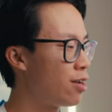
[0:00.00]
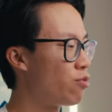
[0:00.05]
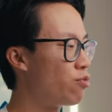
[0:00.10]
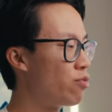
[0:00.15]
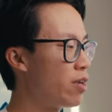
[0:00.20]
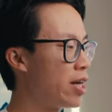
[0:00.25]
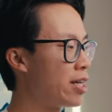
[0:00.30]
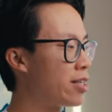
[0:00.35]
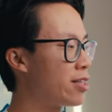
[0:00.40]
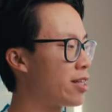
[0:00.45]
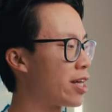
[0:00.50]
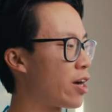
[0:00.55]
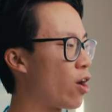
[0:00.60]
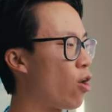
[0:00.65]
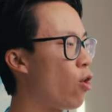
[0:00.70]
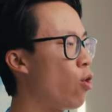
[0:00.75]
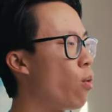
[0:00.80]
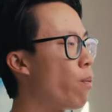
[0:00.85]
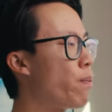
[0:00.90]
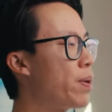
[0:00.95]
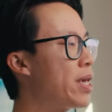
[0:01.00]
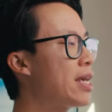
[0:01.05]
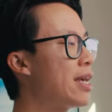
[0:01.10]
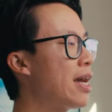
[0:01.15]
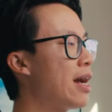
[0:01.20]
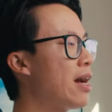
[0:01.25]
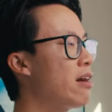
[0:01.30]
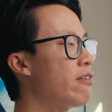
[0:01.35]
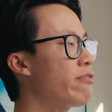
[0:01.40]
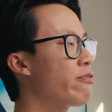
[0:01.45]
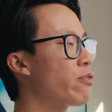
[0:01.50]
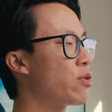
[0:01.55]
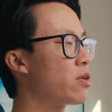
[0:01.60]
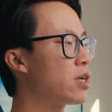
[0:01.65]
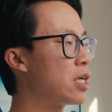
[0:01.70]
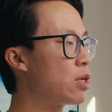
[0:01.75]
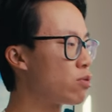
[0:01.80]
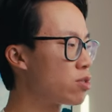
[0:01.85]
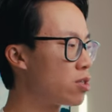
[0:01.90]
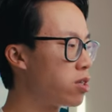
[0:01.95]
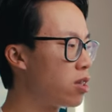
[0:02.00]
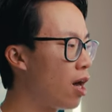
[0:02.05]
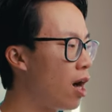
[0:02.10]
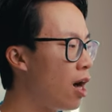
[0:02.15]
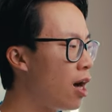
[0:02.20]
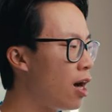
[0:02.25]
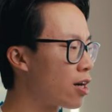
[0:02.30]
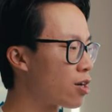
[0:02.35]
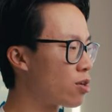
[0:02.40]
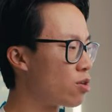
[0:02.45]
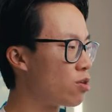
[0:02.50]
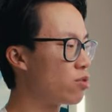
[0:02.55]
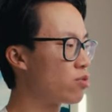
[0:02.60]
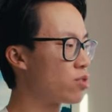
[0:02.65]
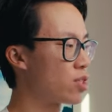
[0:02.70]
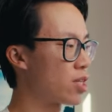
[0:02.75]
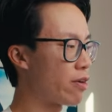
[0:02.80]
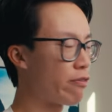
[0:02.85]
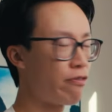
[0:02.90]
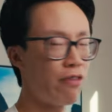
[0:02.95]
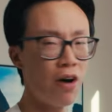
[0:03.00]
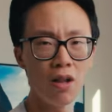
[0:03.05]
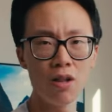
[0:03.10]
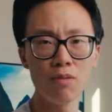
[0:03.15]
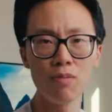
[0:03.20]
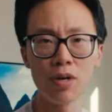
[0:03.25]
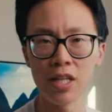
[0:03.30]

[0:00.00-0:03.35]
read like, oh, PF or it was lock or it was like follow,